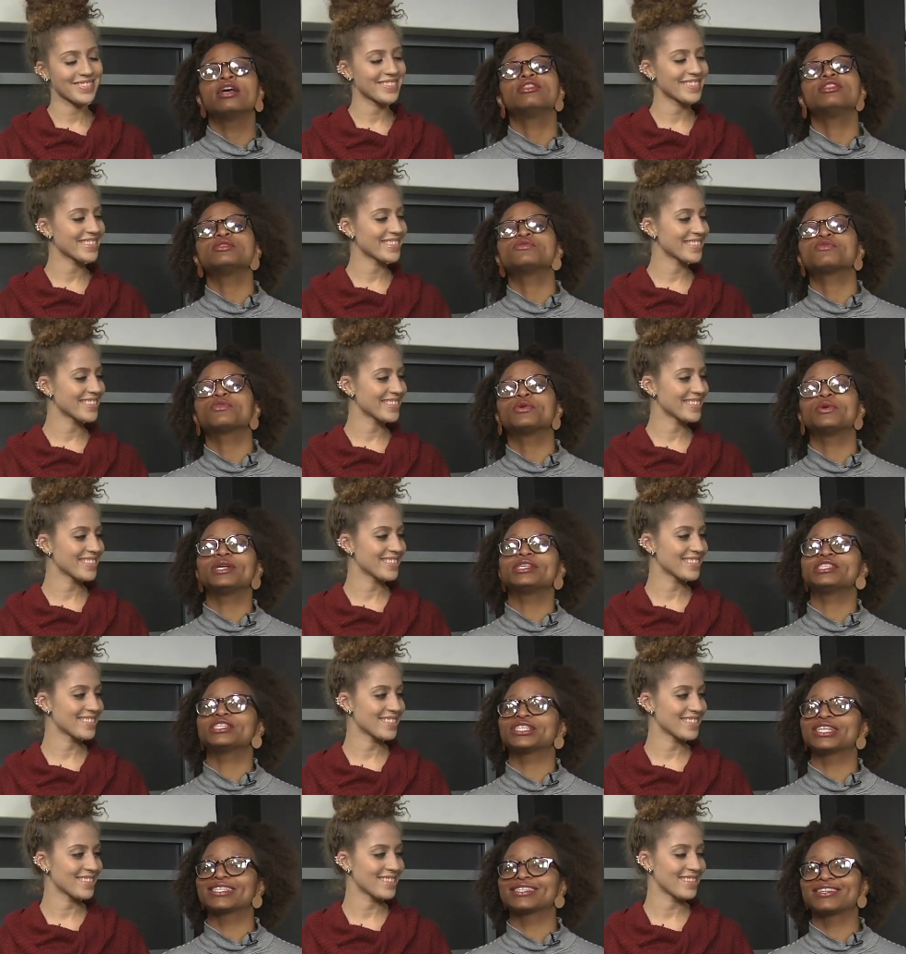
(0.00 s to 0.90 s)
Speaker 1: This fruit
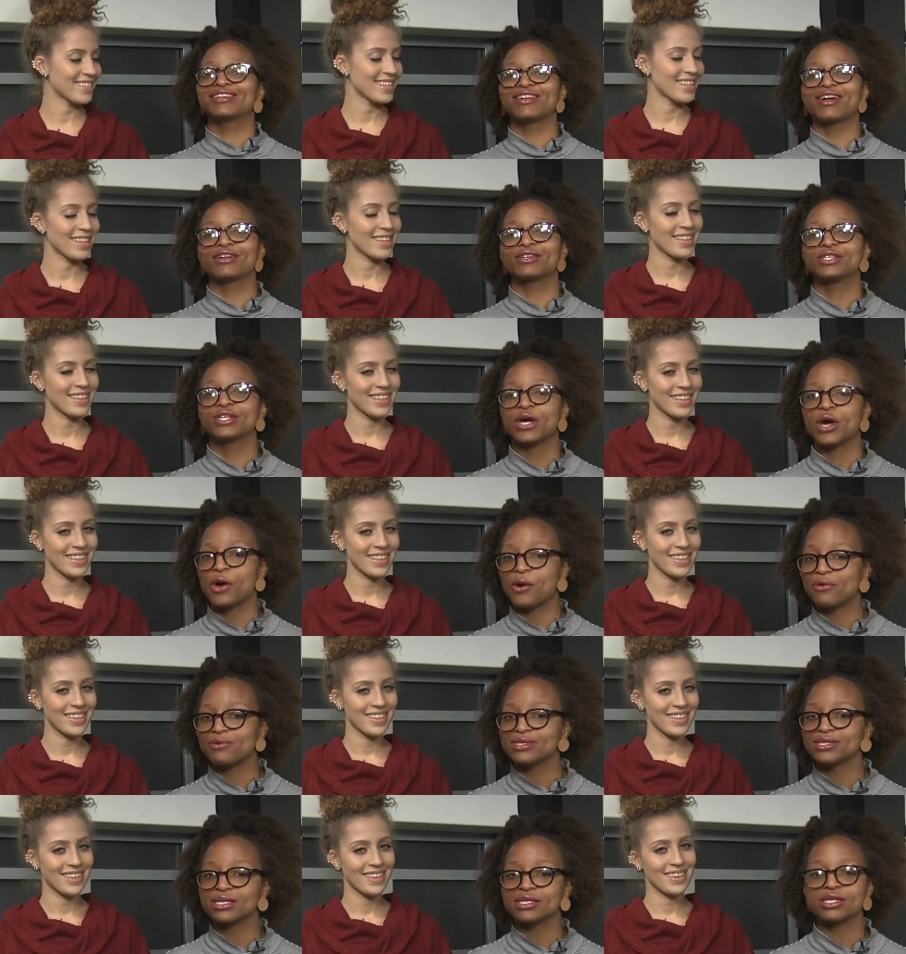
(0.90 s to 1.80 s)
isn't just good on
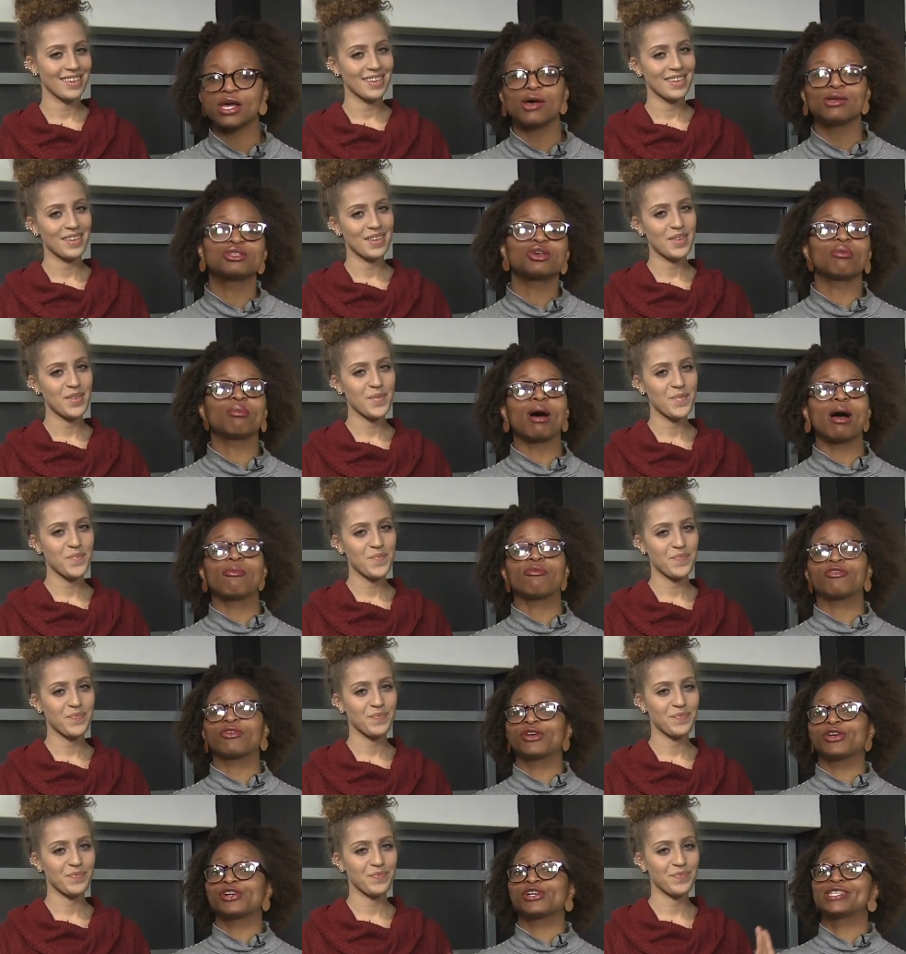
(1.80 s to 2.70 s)
toast, it's also bomb
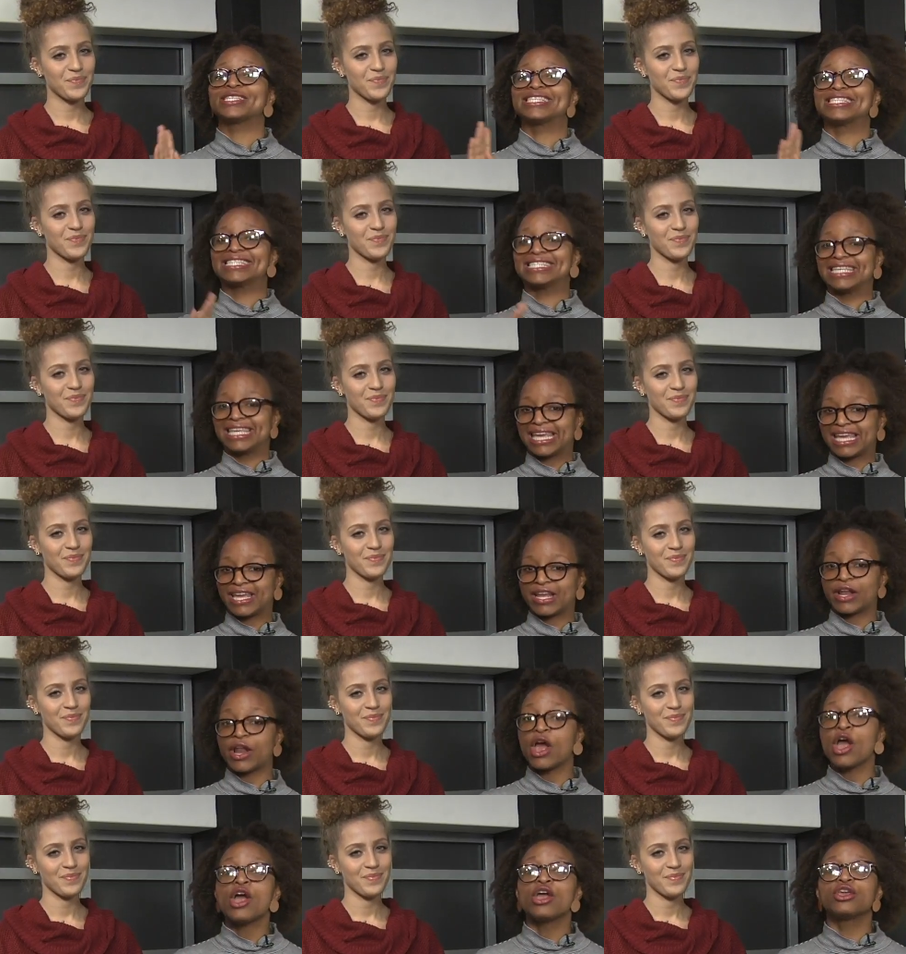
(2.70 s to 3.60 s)
for your
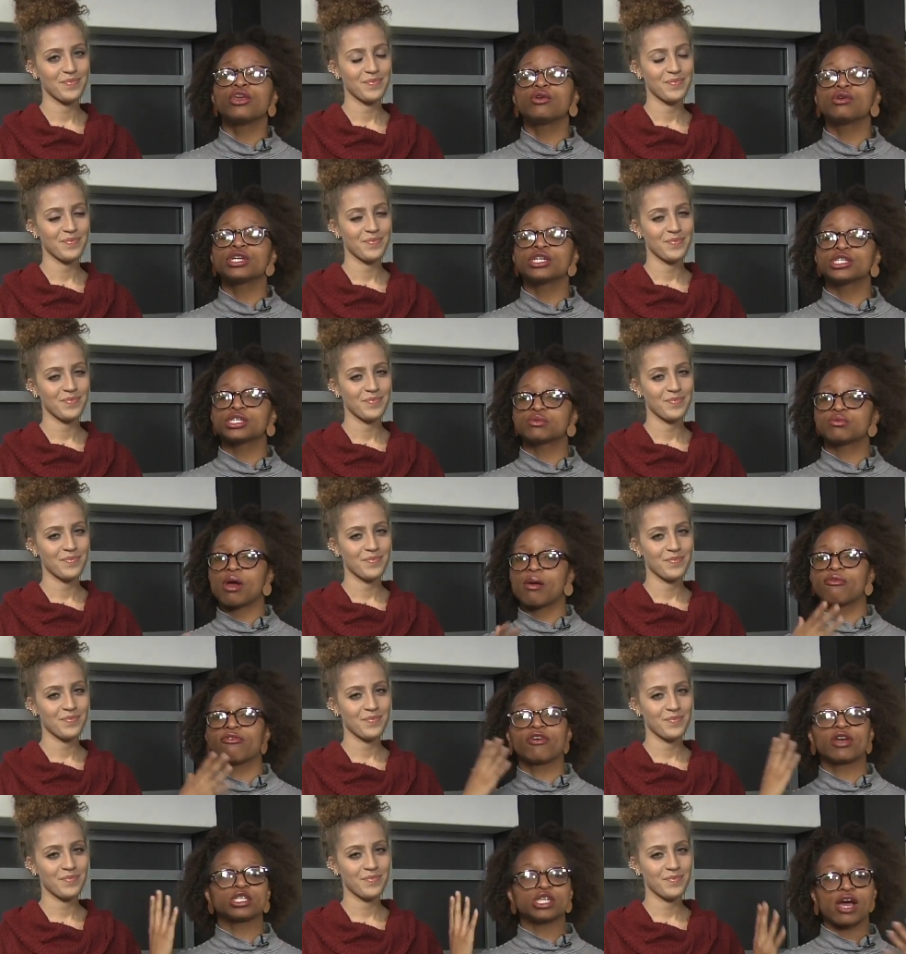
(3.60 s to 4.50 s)
skin. You can just
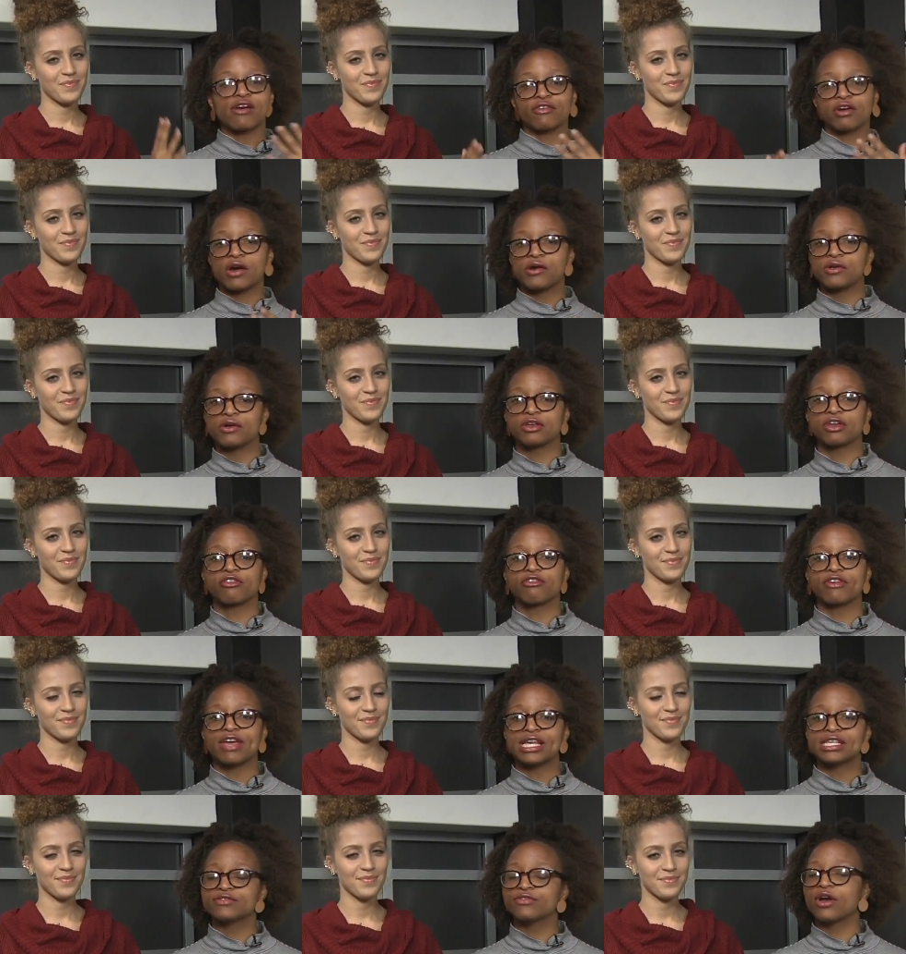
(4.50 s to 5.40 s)
rub fresh avocado on your
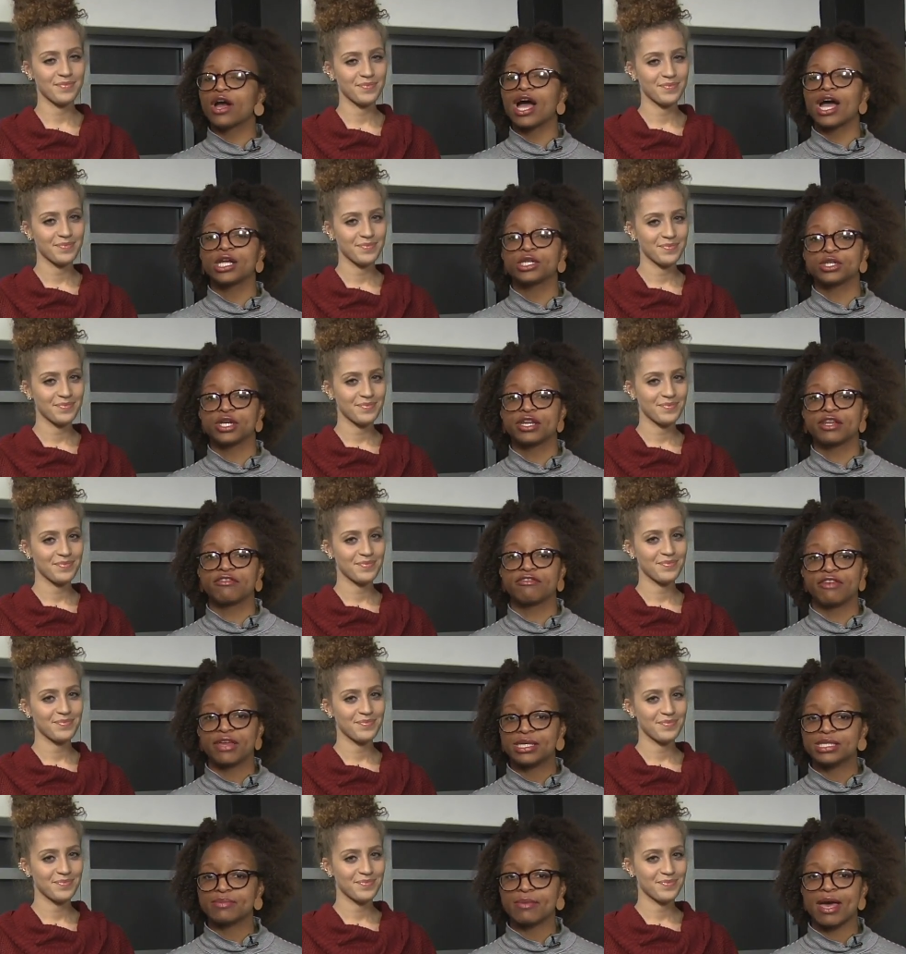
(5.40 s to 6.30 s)
face for a hydrating
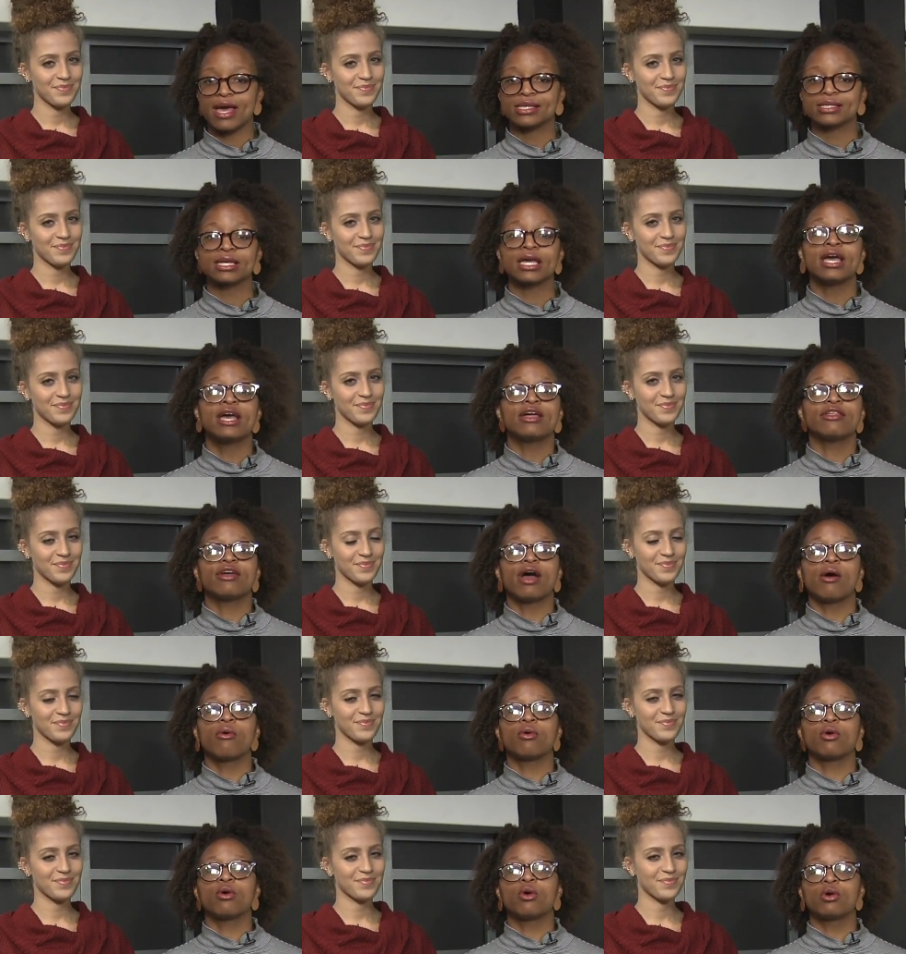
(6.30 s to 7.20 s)
face mask.
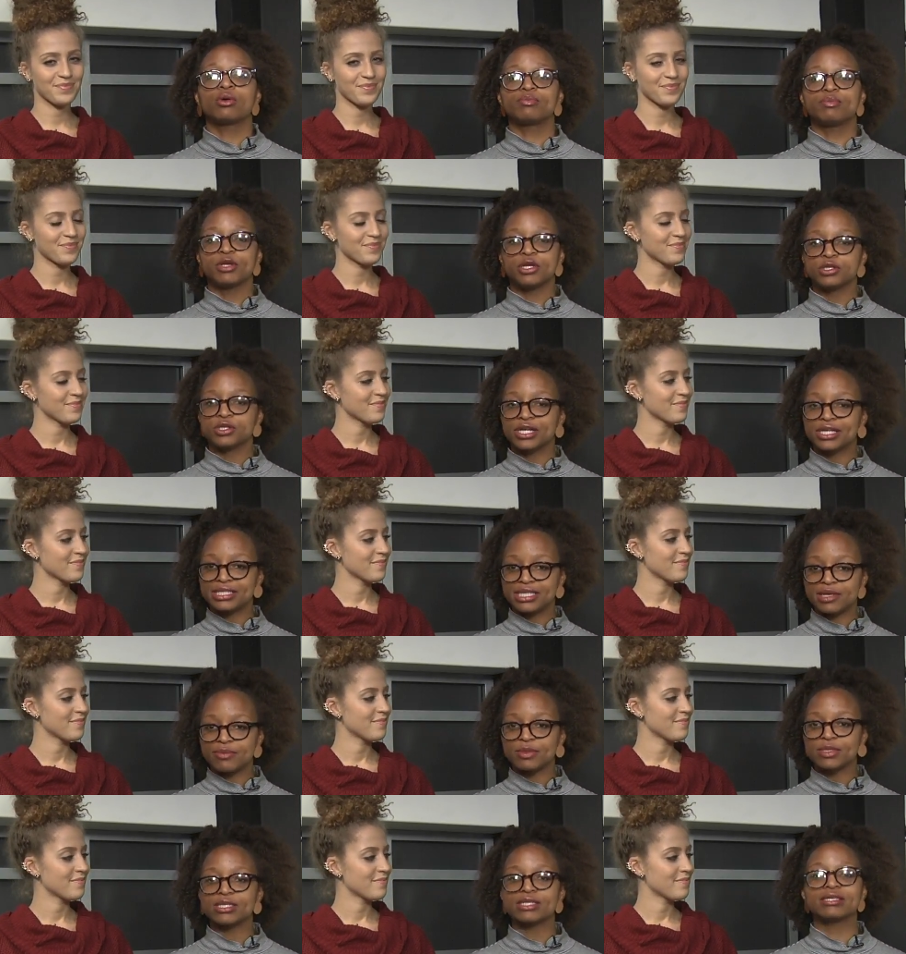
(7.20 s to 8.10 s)
That will penetrate
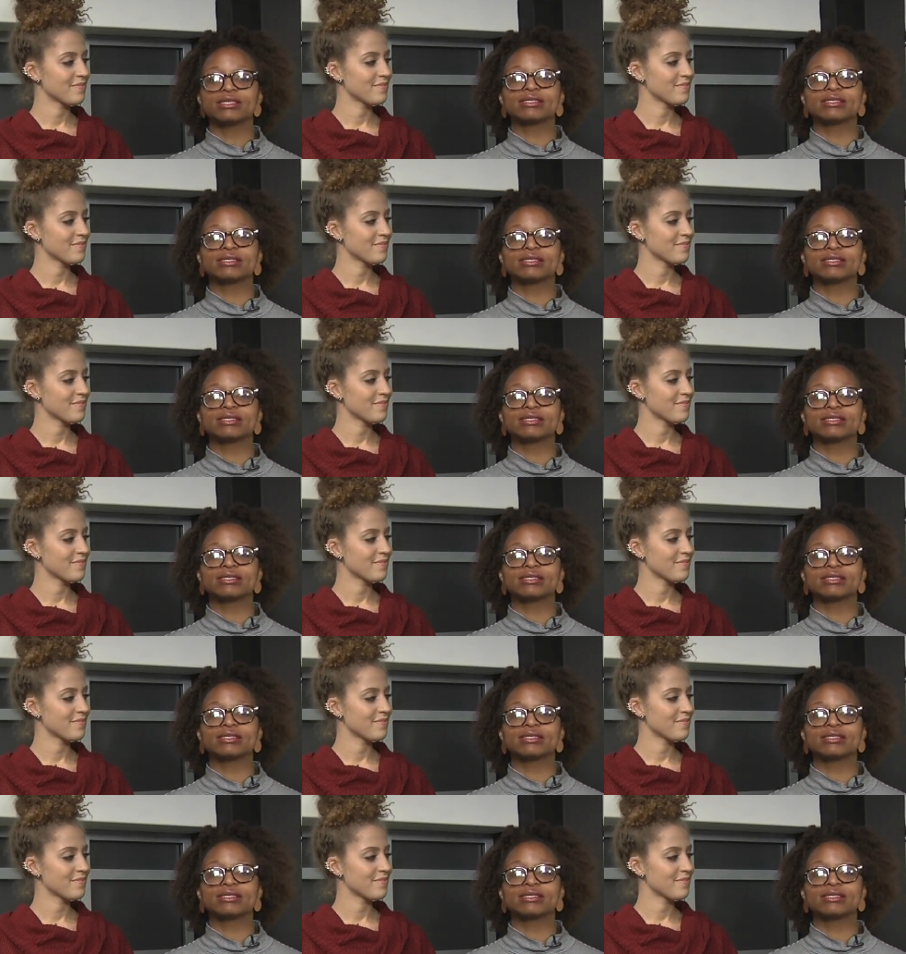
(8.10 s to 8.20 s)
deep into